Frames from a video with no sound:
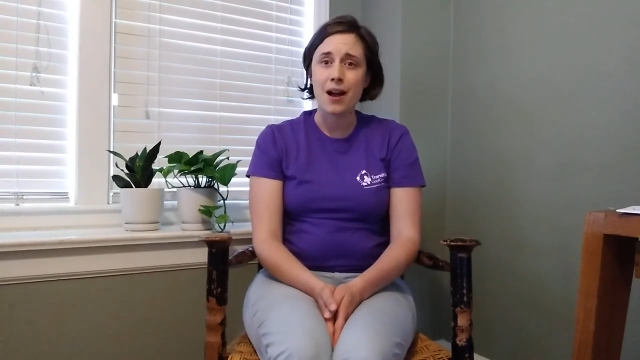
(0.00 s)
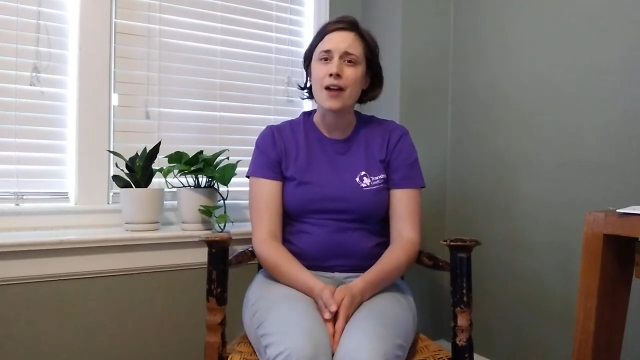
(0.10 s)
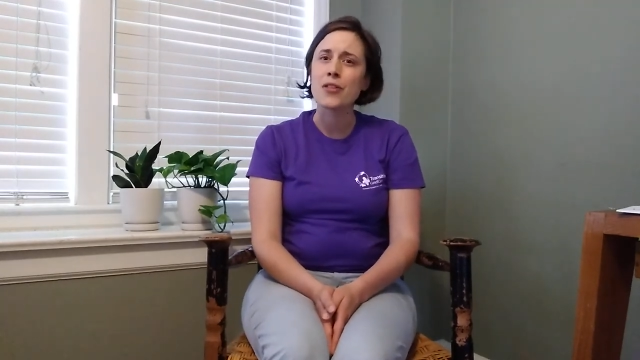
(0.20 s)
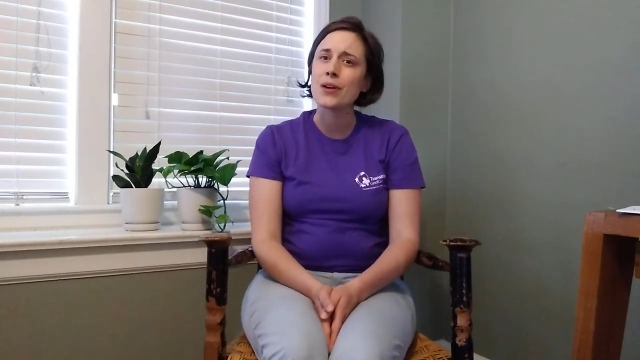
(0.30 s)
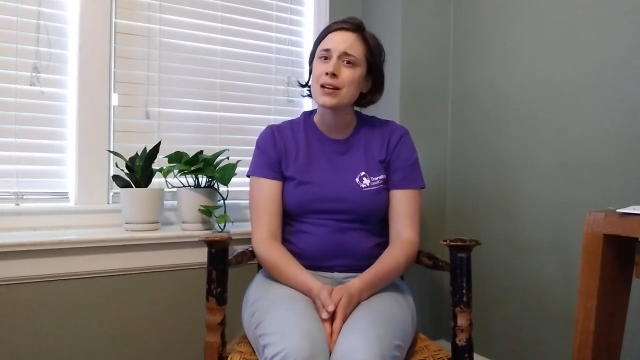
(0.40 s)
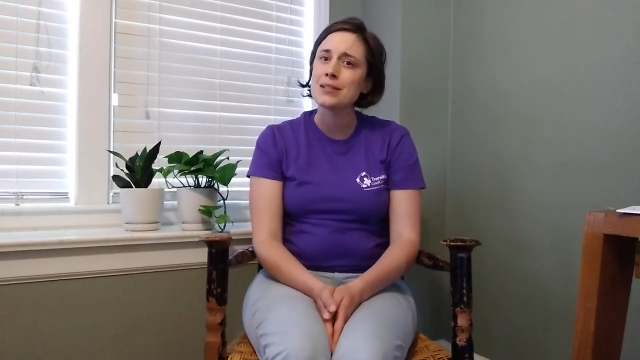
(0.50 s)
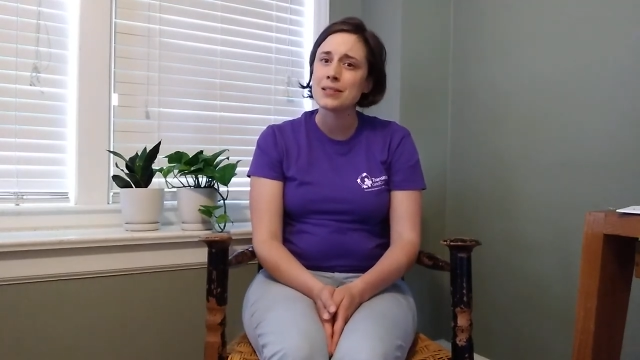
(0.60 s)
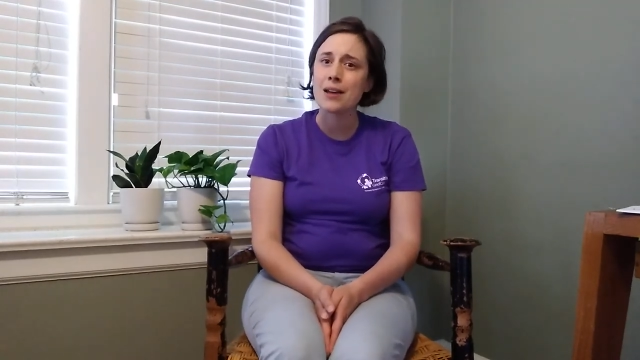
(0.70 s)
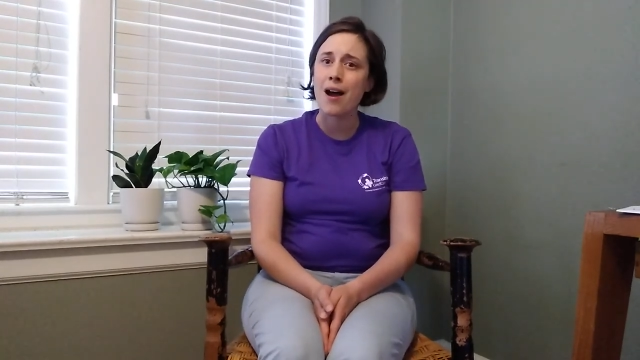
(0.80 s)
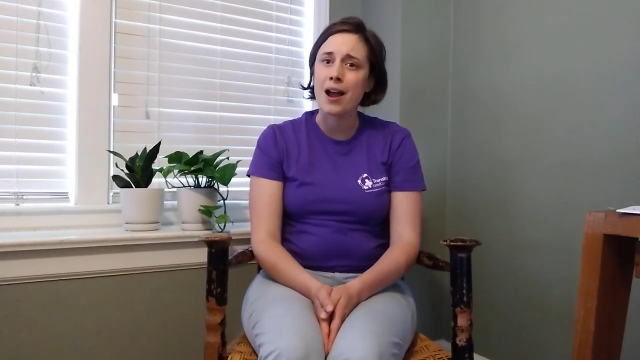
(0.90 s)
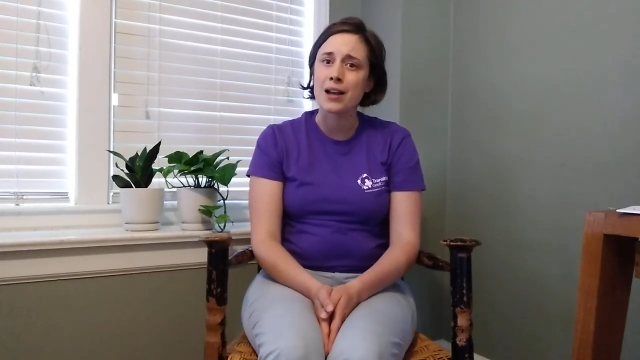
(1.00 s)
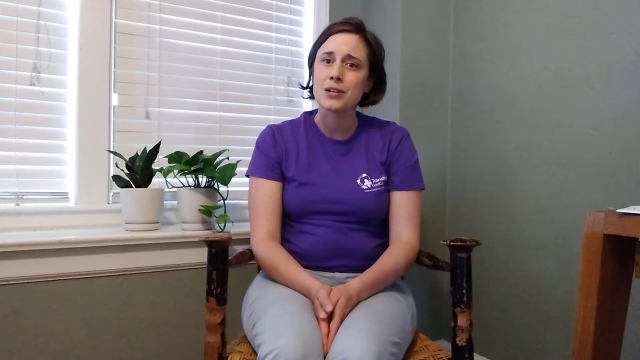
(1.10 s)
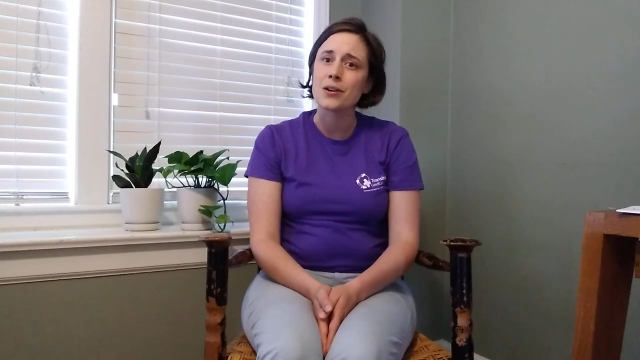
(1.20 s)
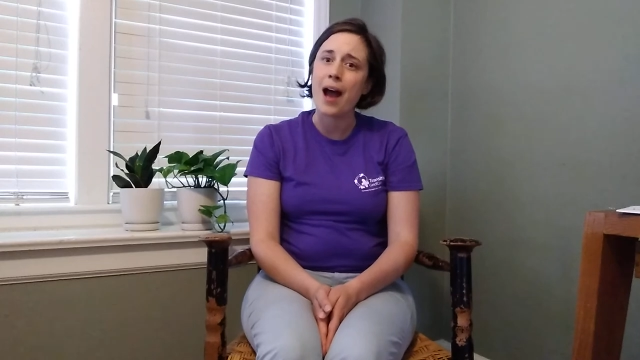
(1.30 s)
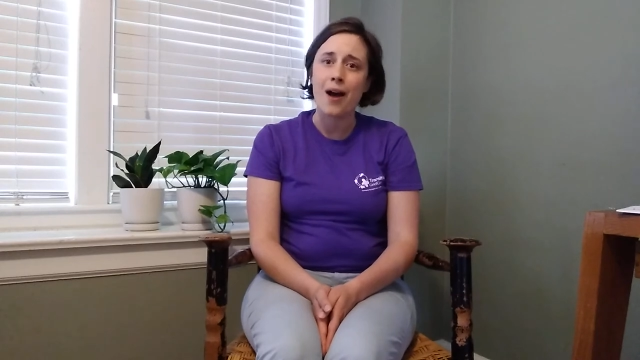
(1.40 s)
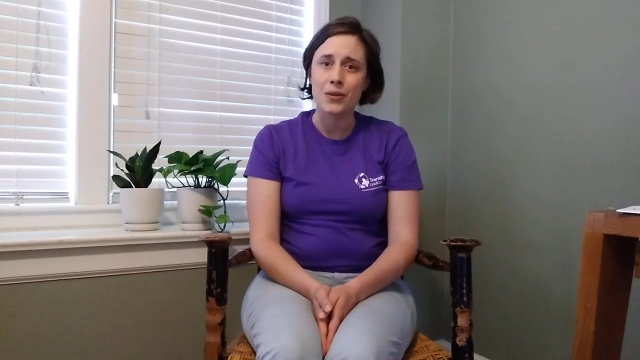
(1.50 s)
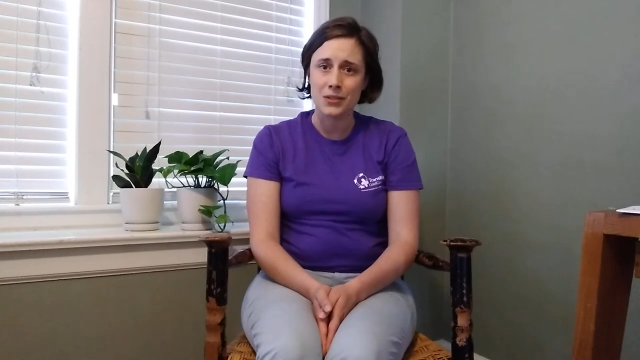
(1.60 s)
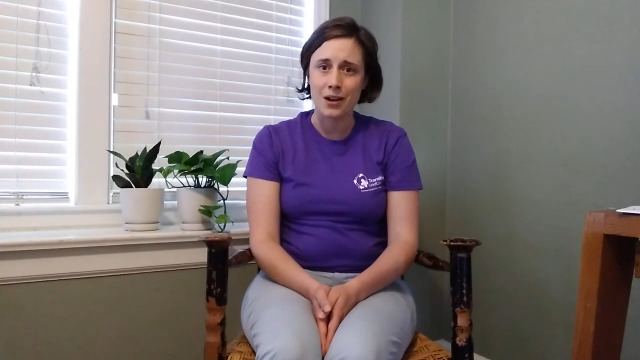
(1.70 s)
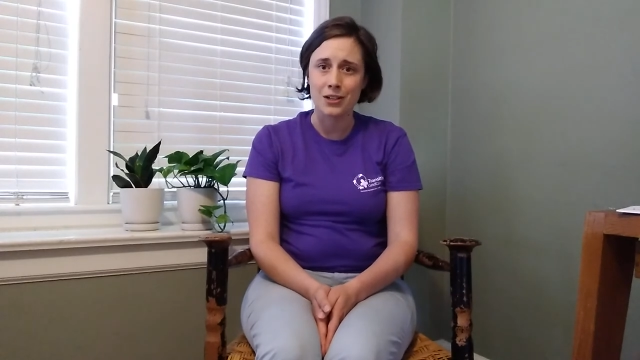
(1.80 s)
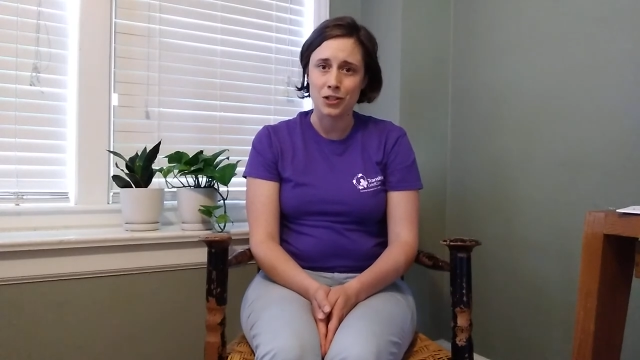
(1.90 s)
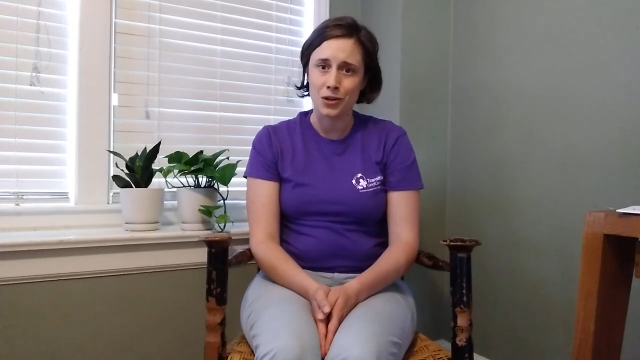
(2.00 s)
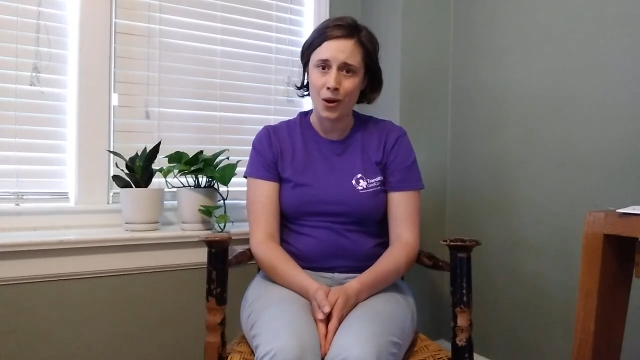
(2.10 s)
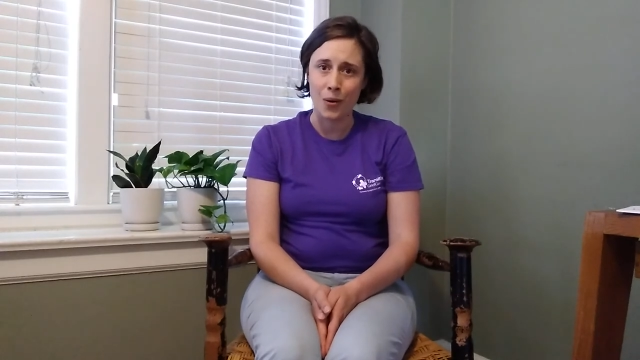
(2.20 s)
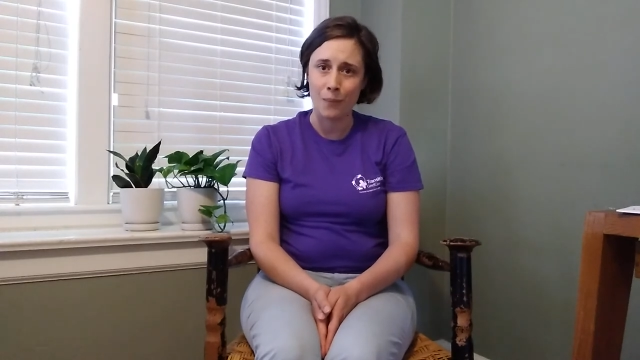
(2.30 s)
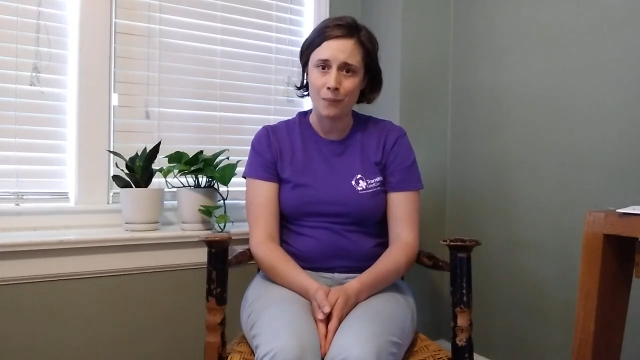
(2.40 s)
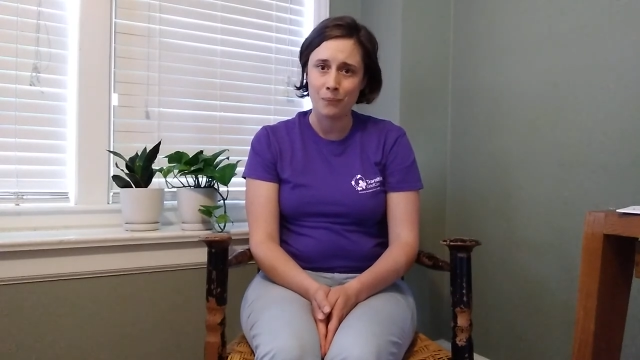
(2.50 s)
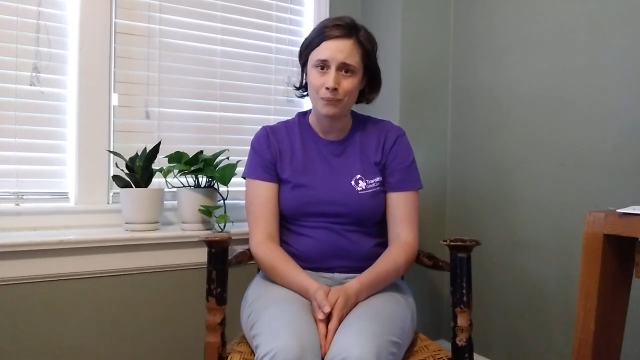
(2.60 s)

either inside or outside your home.